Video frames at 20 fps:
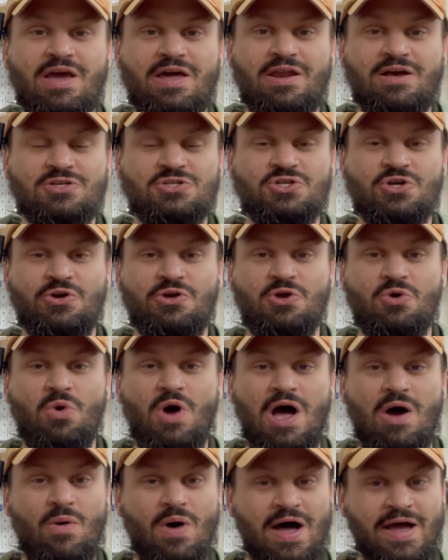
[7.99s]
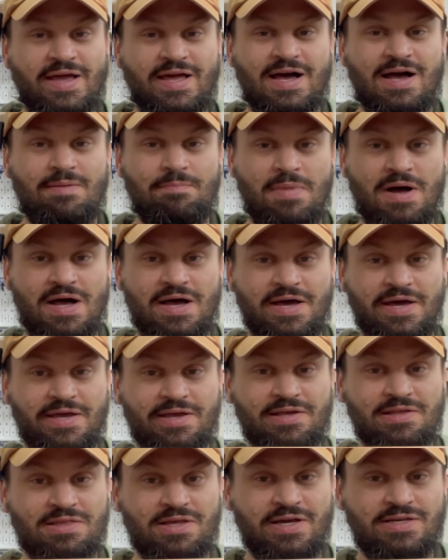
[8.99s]
and I'll show you how I got my
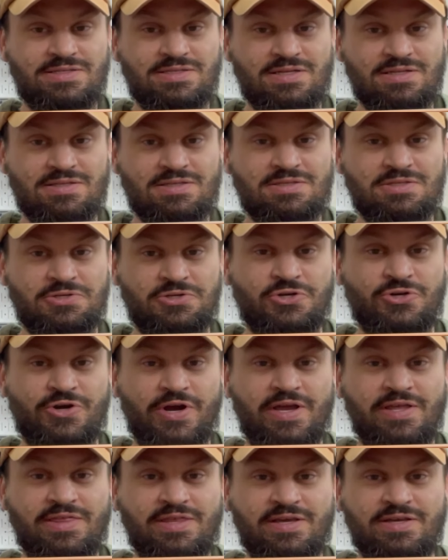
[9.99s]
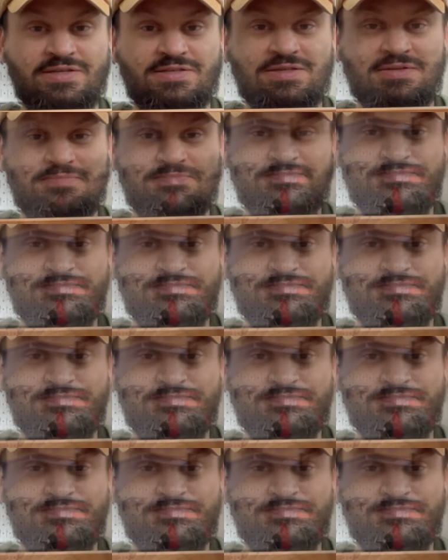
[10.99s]
license to create these.